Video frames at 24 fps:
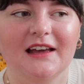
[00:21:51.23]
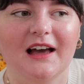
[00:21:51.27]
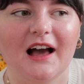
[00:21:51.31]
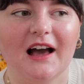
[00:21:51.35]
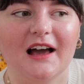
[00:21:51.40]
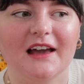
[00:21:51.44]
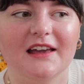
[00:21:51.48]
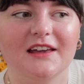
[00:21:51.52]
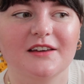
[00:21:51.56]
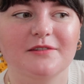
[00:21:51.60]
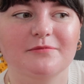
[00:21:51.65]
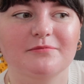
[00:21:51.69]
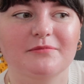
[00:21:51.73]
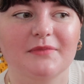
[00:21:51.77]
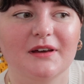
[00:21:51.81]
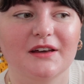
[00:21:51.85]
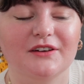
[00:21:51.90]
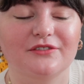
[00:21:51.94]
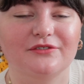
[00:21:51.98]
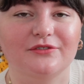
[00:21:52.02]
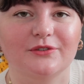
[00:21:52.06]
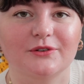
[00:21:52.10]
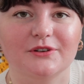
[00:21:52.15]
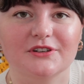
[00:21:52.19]
I am a
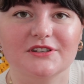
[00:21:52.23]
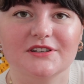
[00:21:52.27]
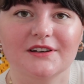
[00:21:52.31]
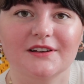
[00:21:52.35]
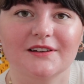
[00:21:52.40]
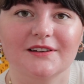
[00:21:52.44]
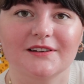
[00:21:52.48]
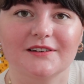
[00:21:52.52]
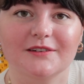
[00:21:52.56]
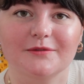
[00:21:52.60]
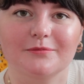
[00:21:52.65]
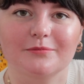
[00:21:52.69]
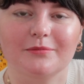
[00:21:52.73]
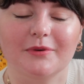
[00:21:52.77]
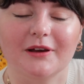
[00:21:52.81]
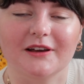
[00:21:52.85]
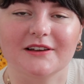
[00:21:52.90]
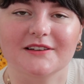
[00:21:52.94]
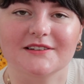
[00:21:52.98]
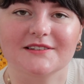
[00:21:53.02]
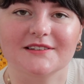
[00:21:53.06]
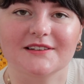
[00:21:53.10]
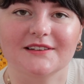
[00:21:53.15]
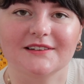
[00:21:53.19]
fortunate
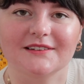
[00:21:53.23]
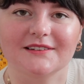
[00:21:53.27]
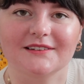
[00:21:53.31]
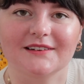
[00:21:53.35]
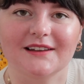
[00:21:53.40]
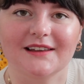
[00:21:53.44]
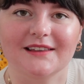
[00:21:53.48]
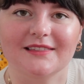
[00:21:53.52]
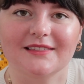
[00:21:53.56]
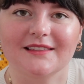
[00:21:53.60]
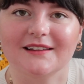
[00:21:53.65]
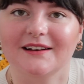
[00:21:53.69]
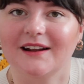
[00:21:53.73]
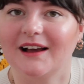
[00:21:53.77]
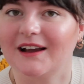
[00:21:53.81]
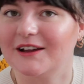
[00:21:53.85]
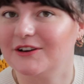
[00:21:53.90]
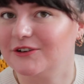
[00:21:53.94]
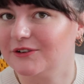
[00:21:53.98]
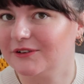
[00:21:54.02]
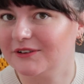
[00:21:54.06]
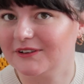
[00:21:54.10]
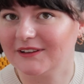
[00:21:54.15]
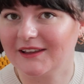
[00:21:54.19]
person in that I
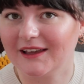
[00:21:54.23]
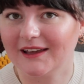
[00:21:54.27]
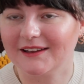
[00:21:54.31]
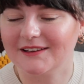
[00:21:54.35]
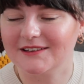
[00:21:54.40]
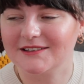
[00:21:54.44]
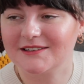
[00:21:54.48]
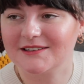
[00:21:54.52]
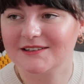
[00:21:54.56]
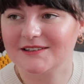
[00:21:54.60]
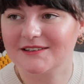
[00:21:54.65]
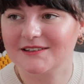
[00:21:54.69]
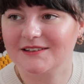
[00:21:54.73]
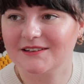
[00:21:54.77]
don't get,